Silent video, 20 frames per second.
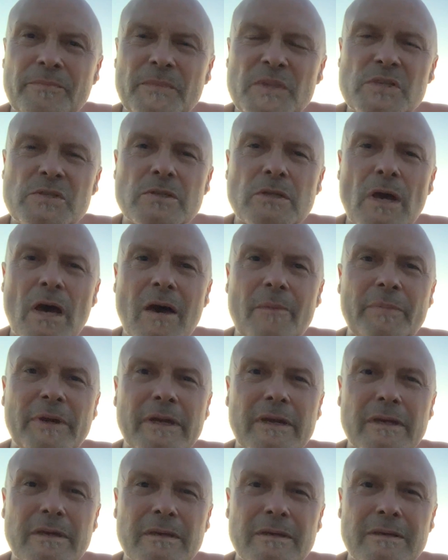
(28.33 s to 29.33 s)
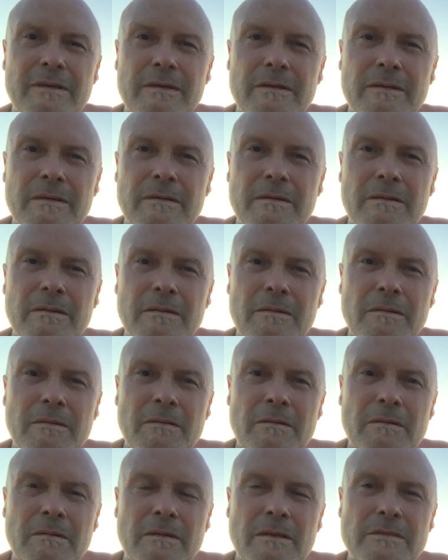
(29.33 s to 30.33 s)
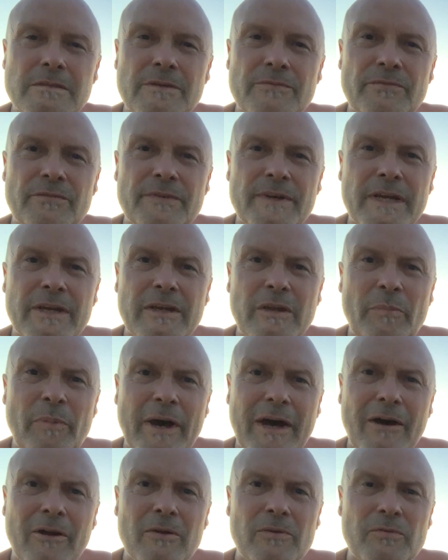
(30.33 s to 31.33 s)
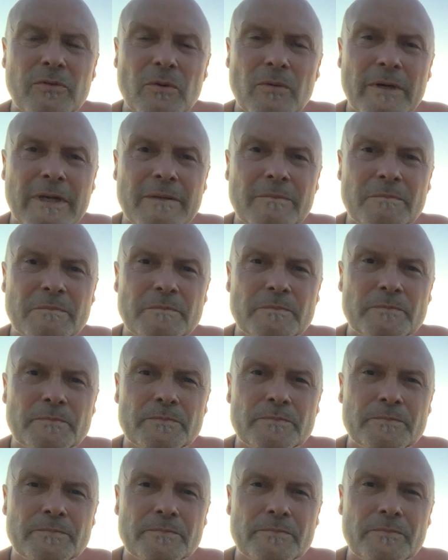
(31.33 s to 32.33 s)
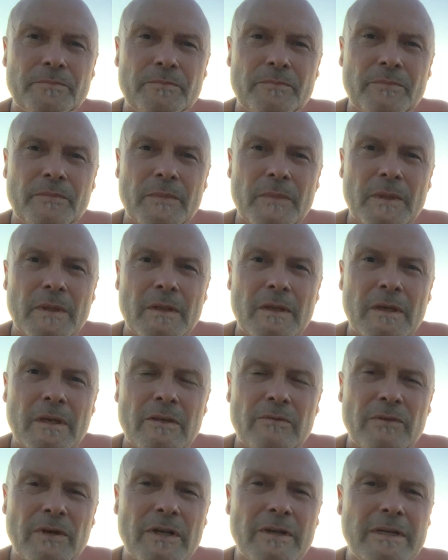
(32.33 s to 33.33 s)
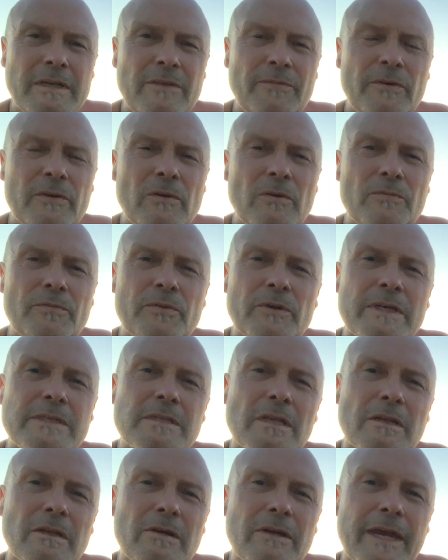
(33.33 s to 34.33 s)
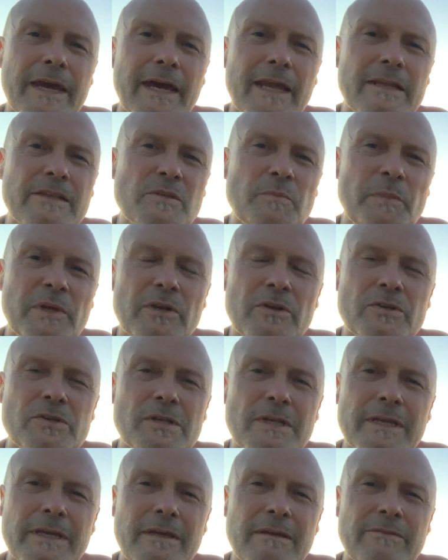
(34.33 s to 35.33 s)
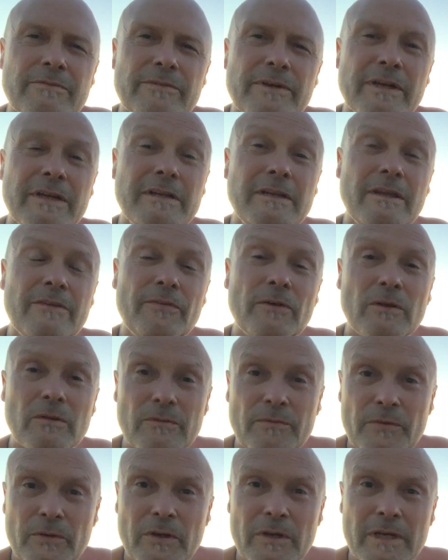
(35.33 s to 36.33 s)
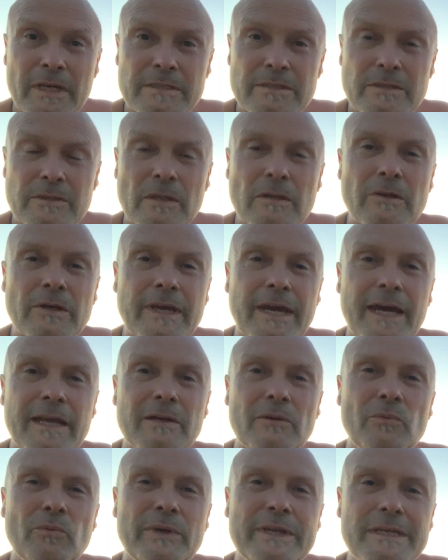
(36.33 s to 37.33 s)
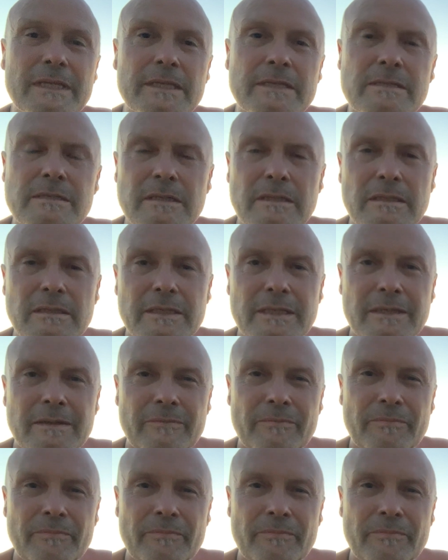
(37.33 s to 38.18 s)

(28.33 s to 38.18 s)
this topic, it's a very powerful one. Very difficult for us to look at it spiritually, very difficult for us to look at it realistically.